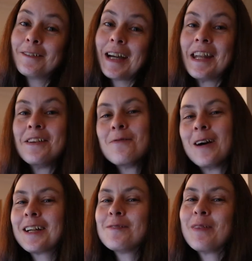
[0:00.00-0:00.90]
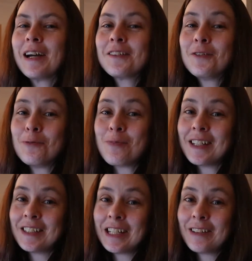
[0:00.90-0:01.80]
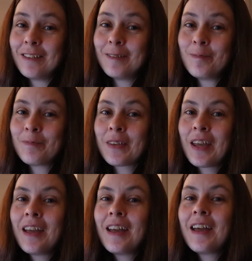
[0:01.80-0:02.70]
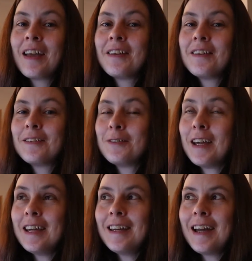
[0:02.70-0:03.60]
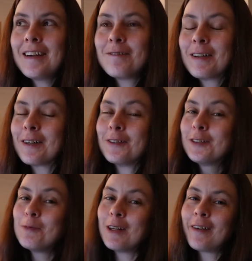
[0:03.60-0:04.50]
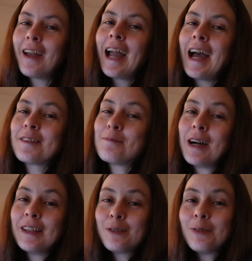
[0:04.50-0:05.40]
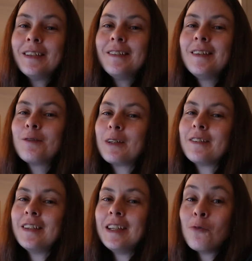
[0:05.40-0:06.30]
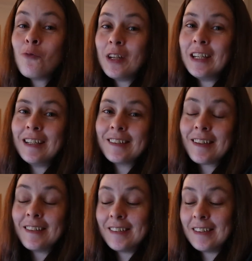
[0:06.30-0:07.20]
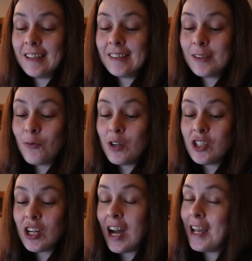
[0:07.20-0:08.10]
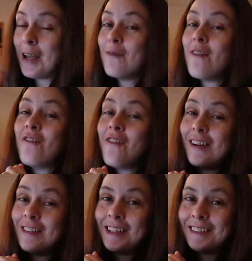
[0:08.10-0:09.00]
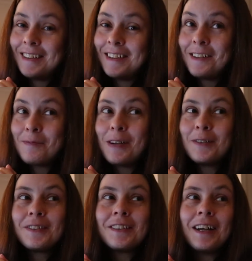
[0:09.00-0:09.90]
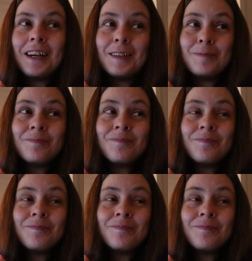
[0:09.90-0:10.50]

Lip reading: and welcome back to my channel. Today we're going to be looking at my 2020 reading statistics, which I am very excited about. I